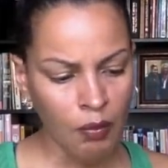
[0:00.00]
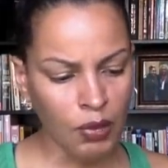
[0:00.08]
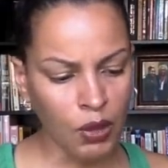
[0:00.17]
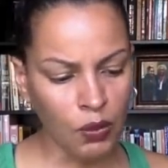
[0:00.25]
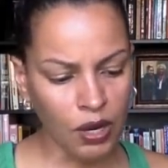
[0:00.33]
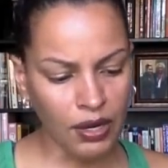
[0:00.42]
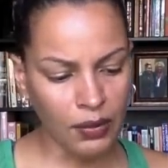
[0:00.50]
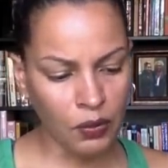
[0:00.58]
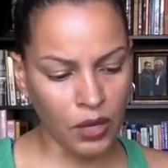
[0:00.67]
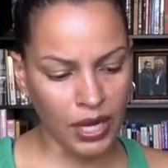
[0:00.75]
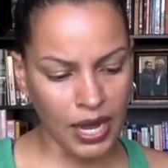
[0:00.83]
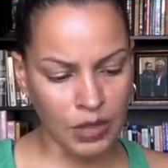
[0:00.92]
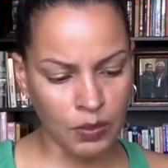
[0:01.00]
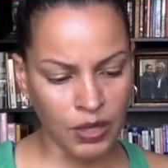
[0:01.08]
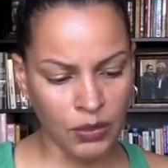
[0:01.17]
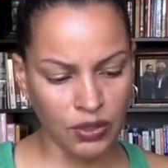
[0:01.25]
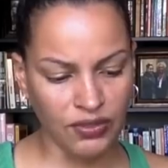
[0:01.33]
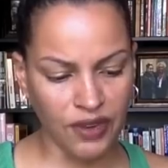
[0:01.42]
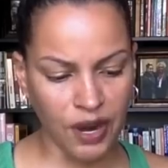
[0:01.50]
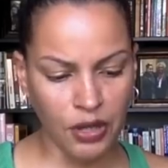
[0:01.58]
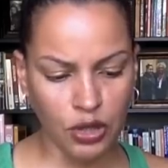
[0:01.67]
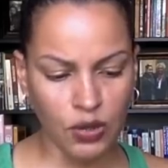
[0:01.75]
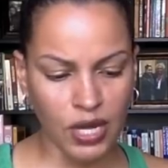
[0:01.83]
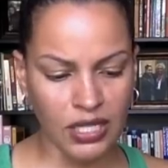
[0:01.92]
But what has been
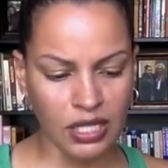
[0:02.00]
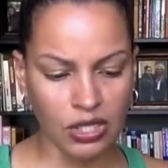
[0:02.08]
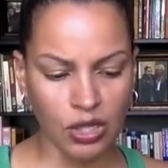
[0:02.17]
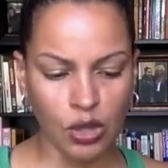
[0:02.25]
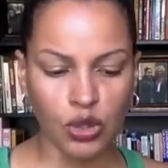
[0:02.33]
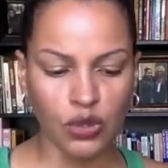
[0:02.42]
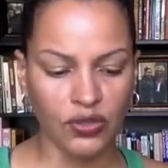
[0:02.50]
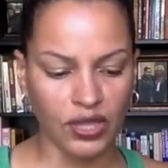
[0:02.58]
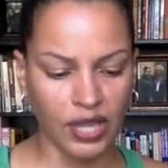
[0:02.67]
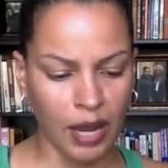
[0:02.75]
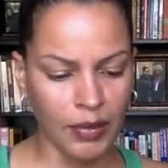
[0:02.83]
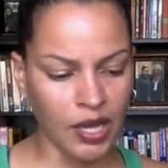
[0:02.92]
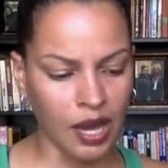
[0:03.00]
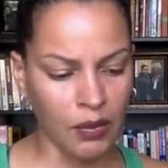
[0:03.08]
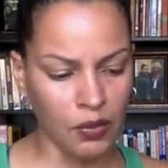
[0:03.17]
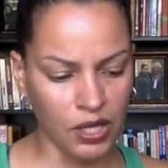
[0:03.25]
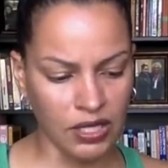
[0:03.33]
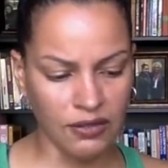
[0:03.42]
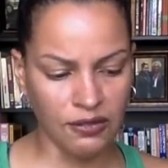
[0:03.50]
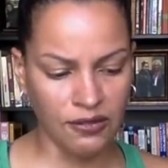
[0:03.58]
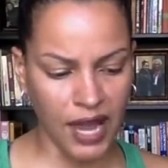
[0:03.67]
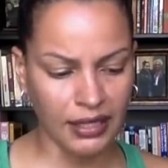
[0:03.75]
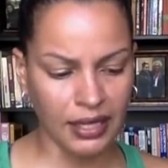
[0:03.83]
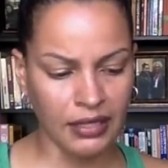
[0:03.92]
referred to as a social phenomenon was in
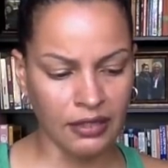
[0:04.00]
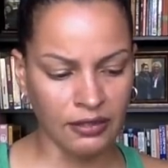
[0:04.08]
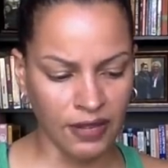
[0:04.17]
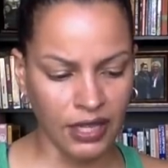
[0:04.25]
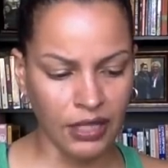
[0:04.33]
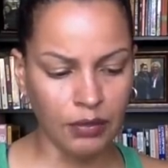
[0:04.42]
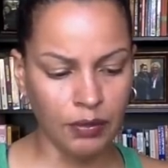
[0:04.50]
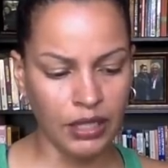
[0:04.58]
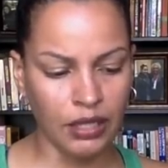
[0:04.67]
fact a development